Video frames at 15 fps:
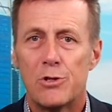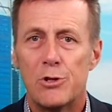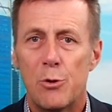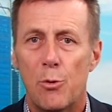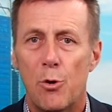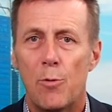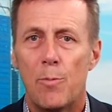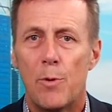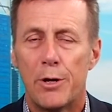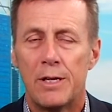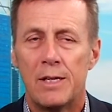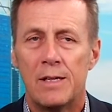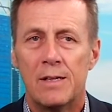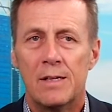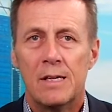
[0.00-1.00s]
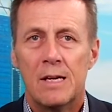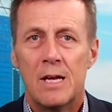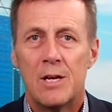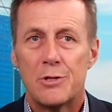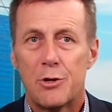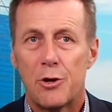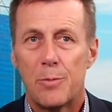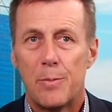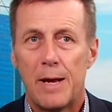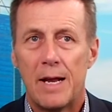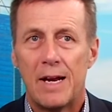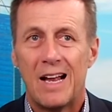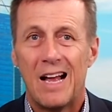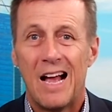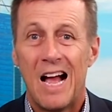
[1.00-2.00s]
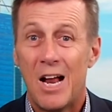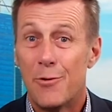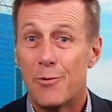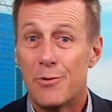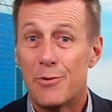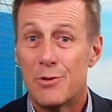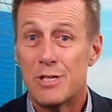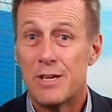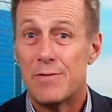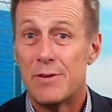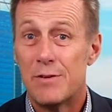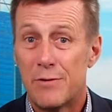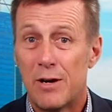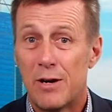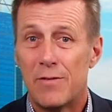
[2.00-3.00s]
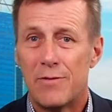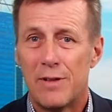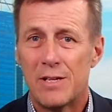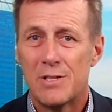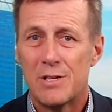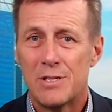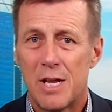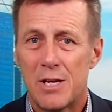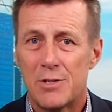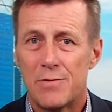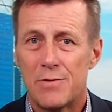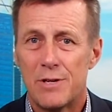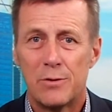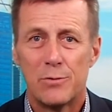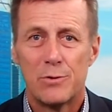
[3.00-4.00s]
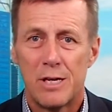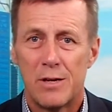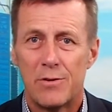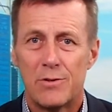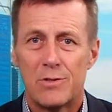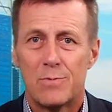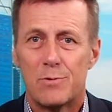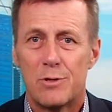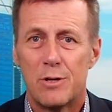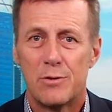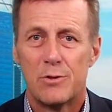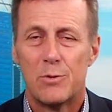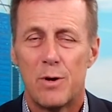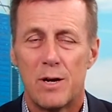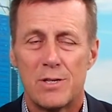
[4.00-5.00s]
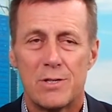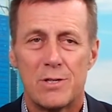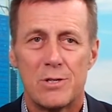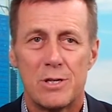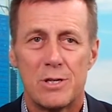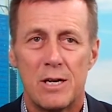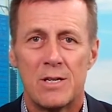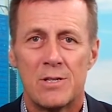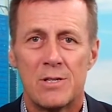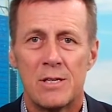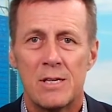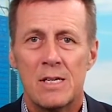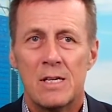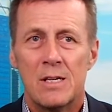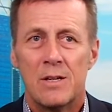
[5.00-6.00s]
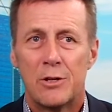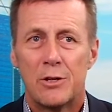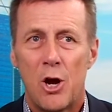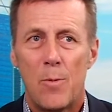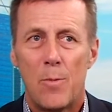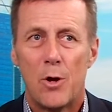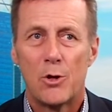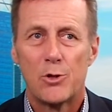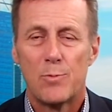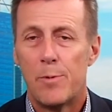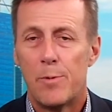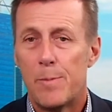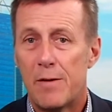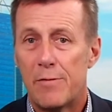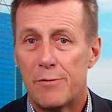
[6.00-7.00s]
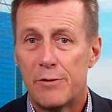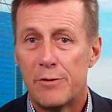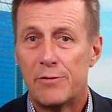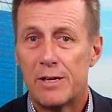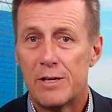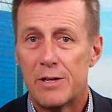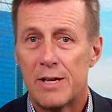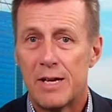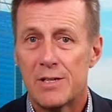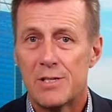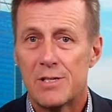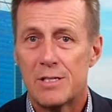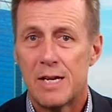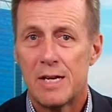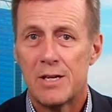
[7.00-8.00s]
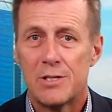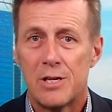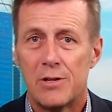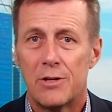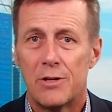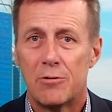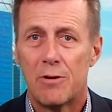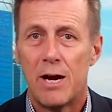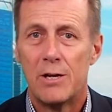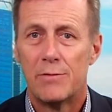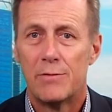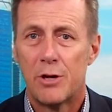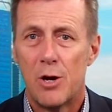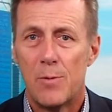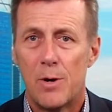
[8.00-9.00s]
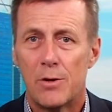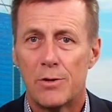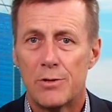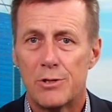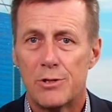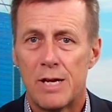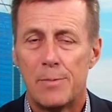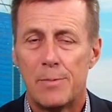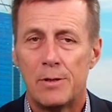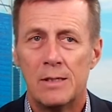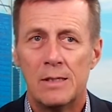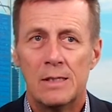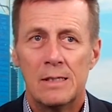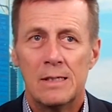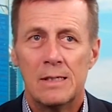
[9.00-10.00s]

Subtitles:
This new ore body has got about 175,000 tonnes of nickel, so it's sort of twice the size. The cobalt's probably about 15,000 tonnes, so the grade of cobalt is double,